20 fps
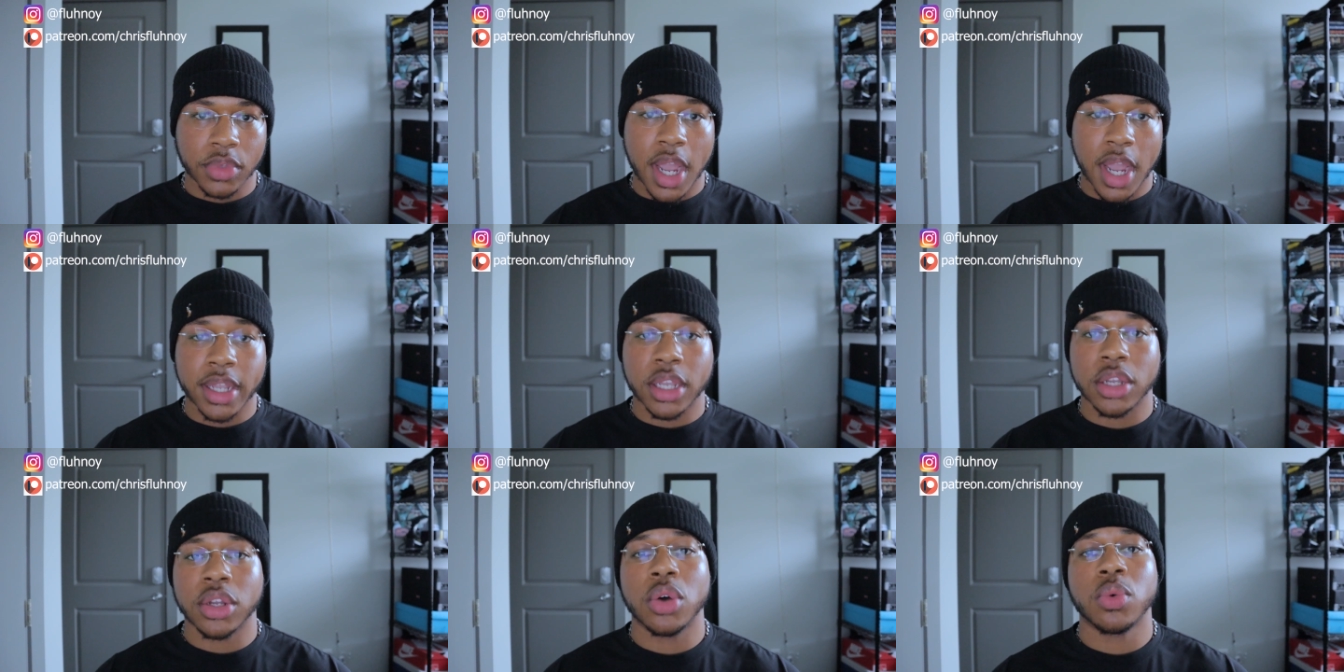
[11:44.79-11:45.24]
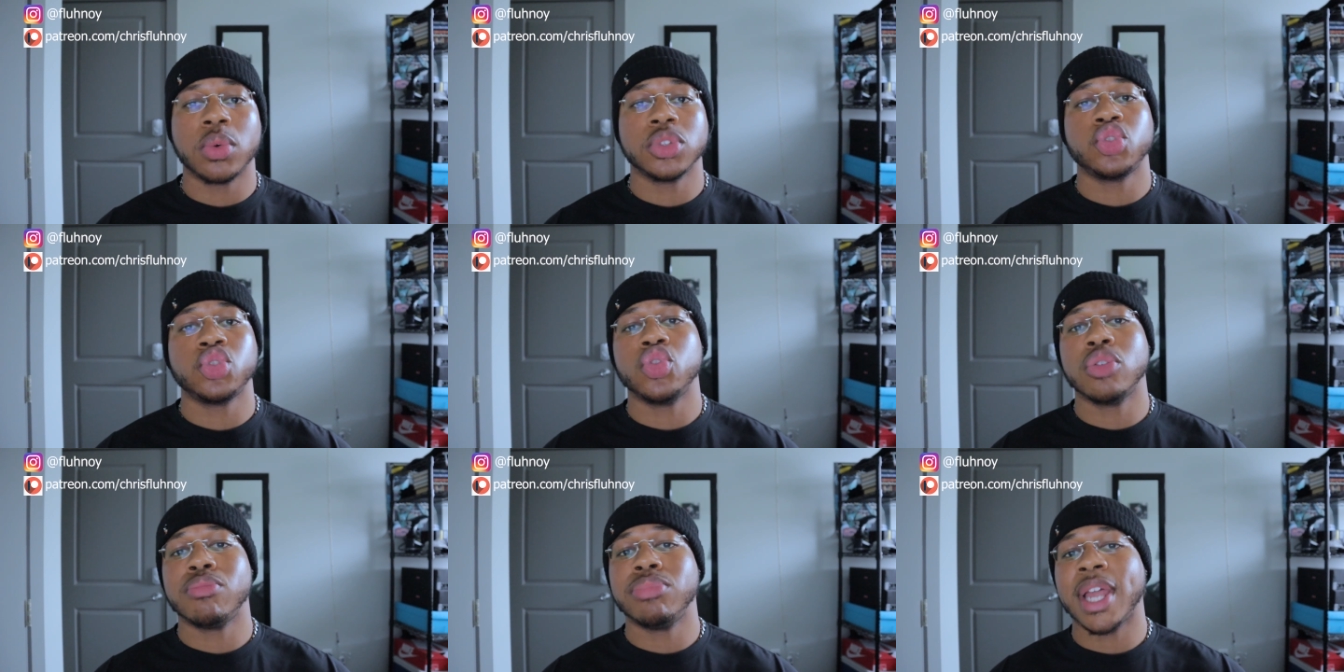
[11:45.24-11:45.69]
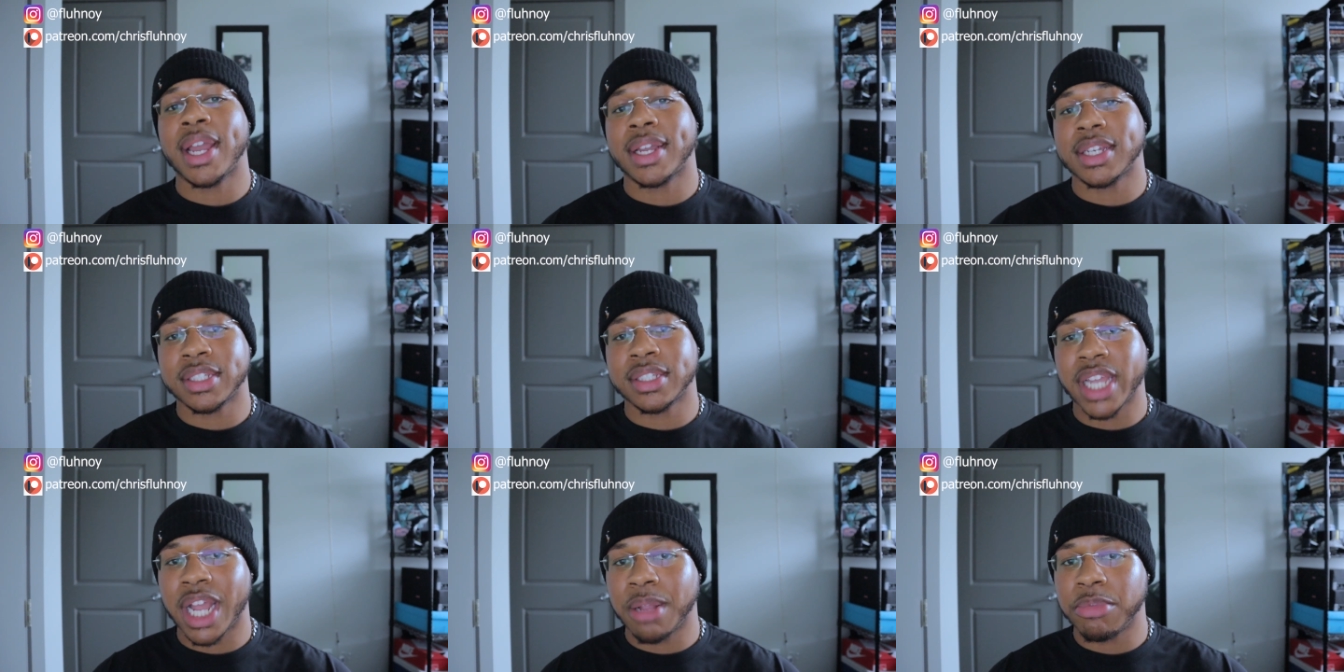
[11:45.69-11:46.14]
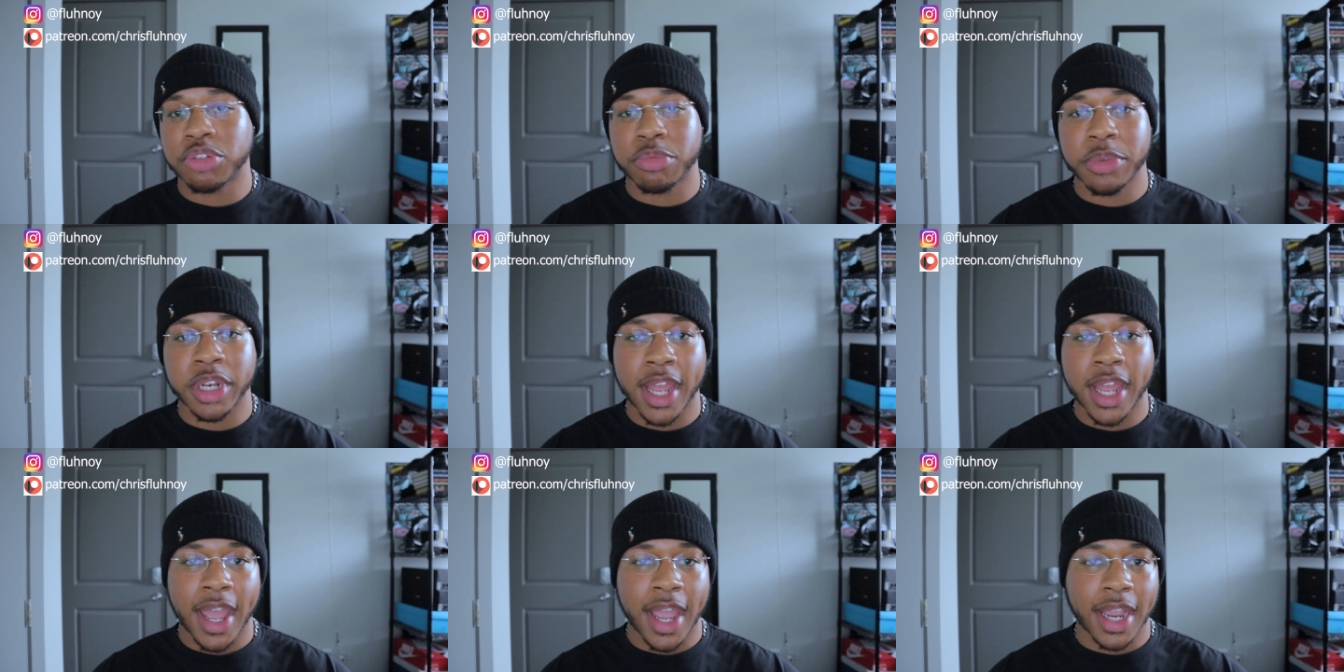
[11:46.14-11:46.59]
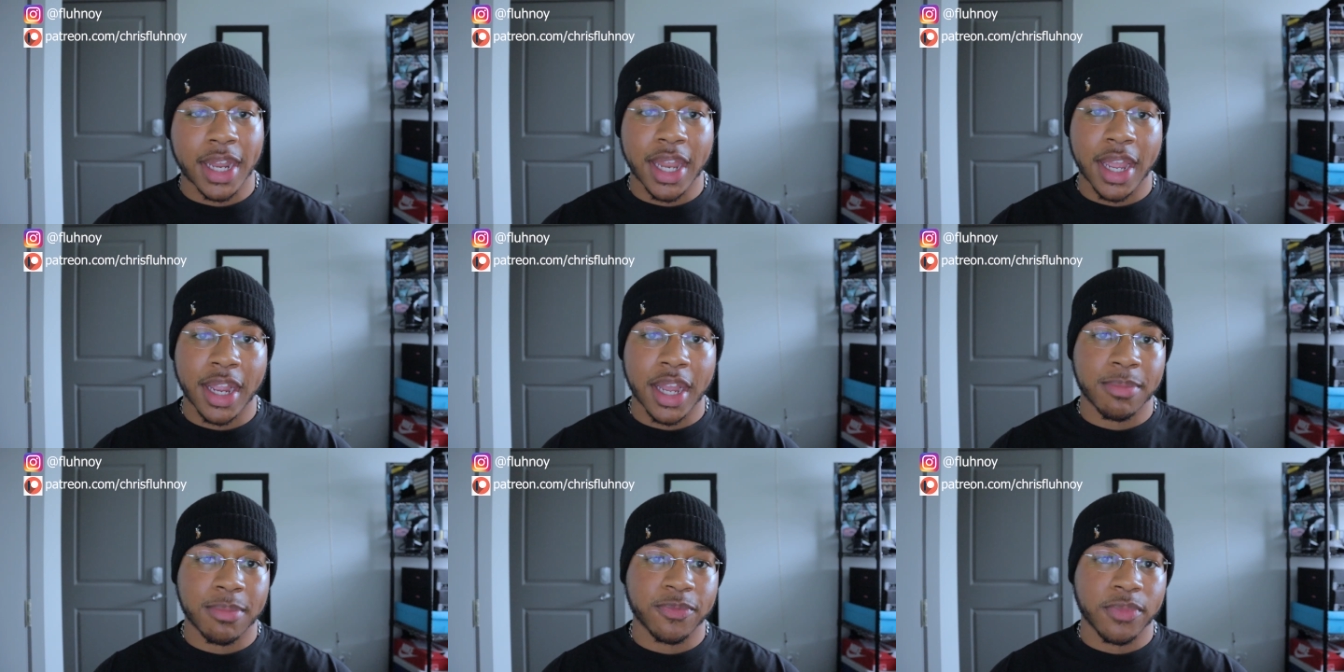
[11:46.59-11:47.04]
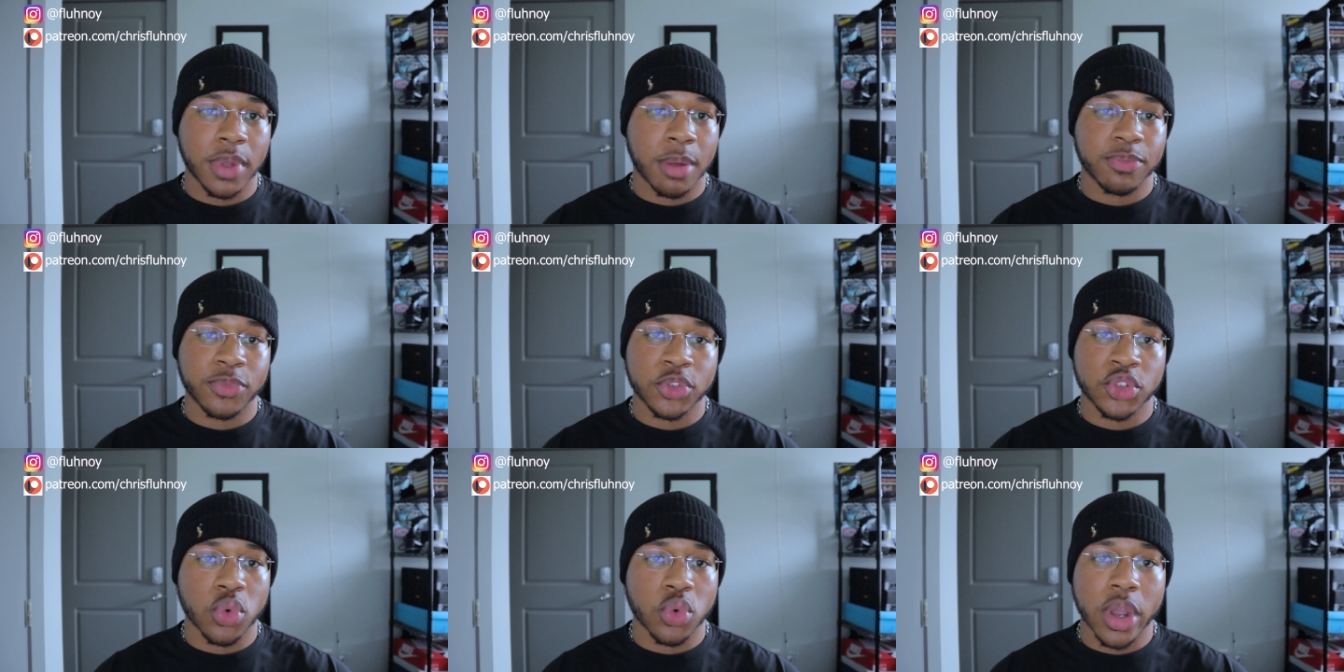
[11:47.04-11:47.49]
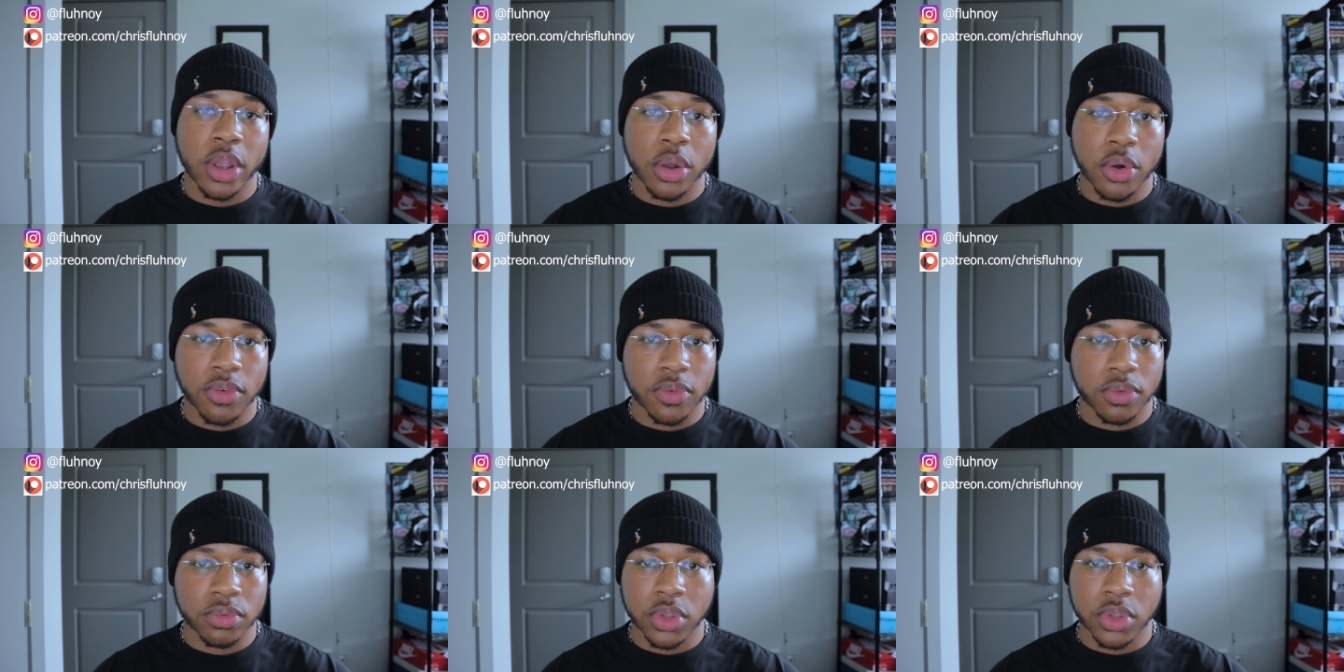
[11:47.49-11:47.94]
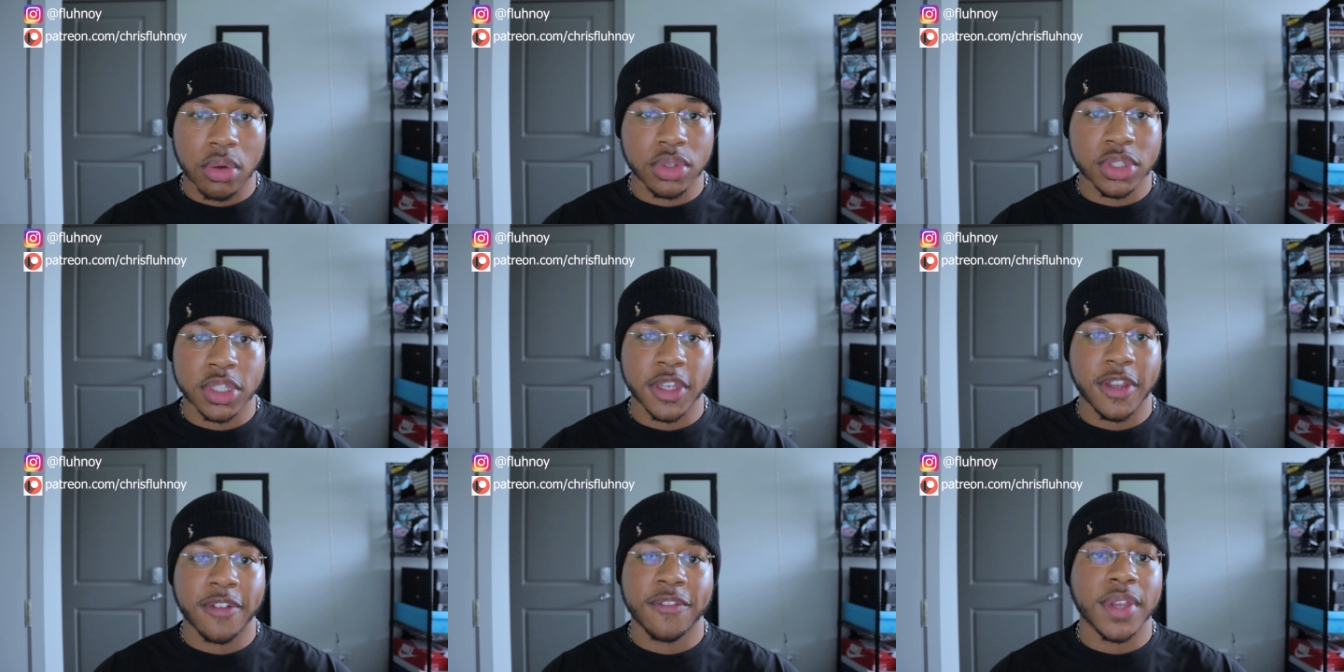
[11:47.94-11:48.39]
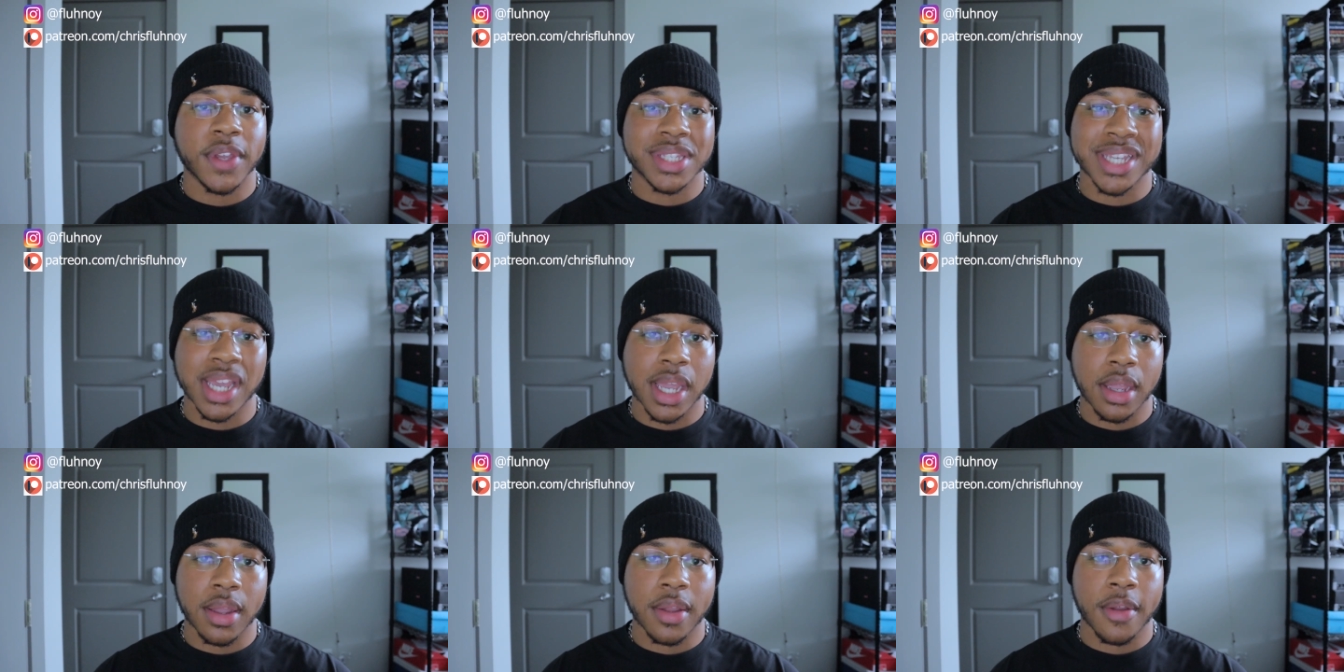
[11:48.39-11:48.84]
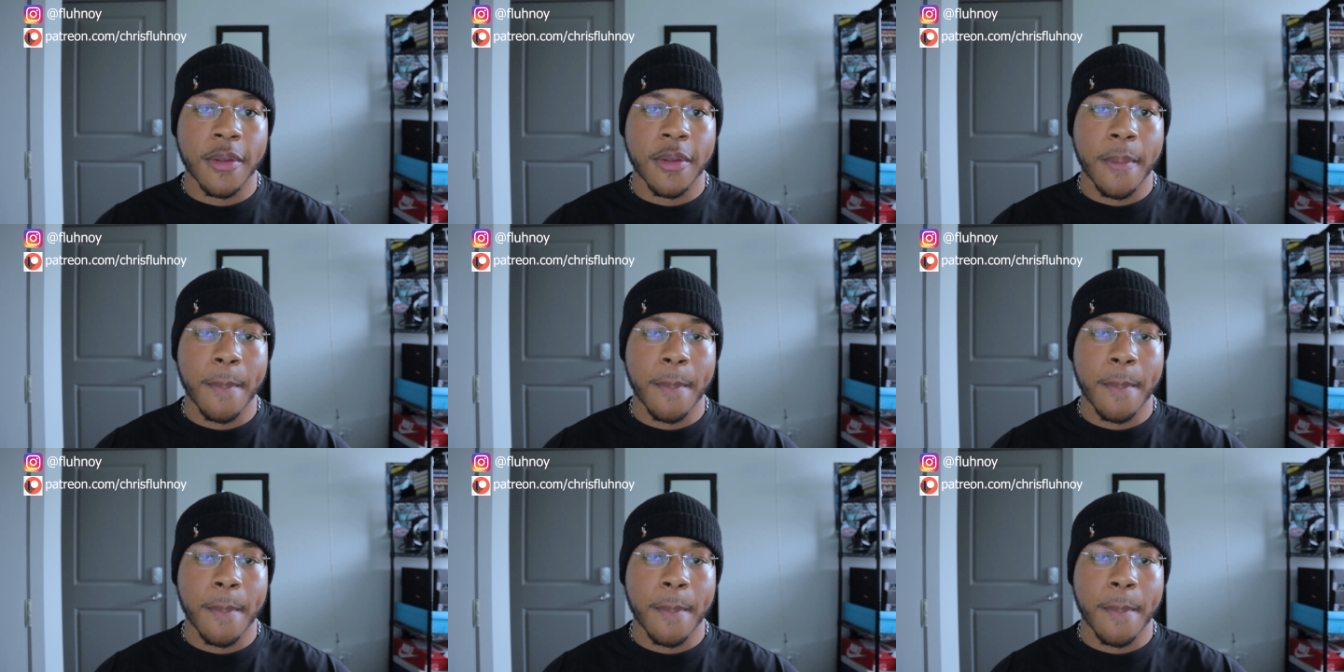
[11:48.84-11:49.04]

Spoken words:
I can go into a black establishment and act like I'm 12, 13, 15